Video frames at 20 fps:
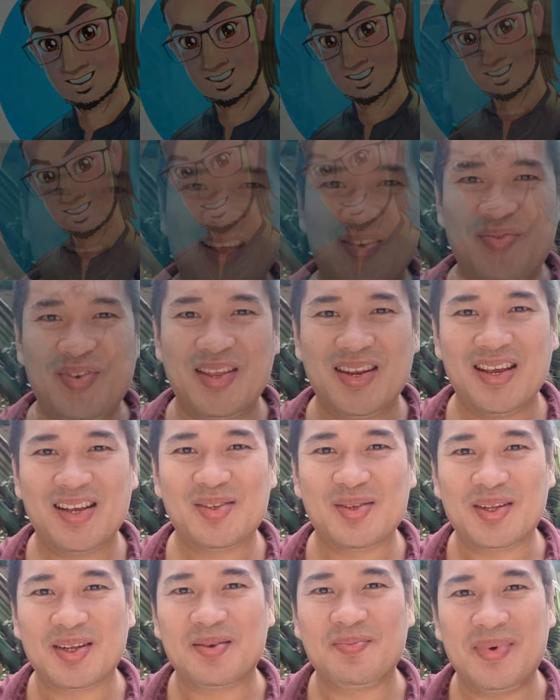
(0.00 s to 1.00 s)
Hi
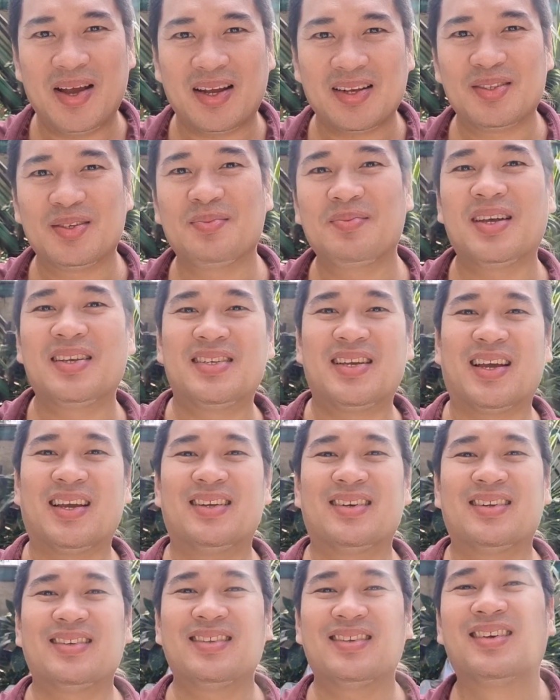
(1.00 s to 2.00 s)
Phoenix, welcome back to my
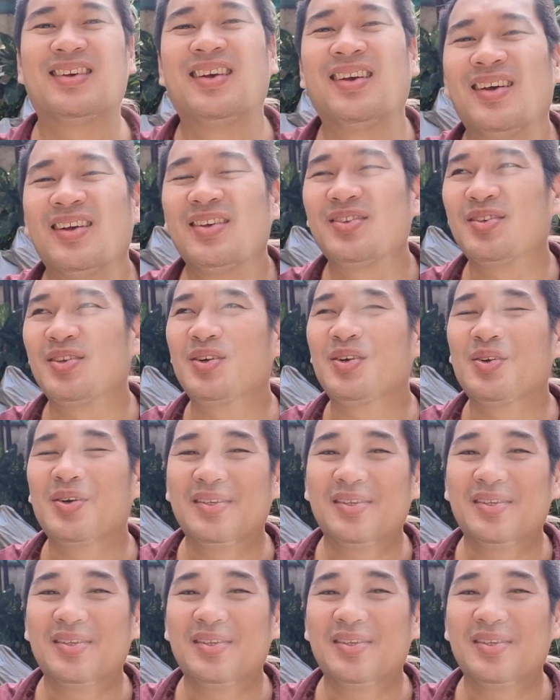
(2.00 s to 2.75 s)
channel. So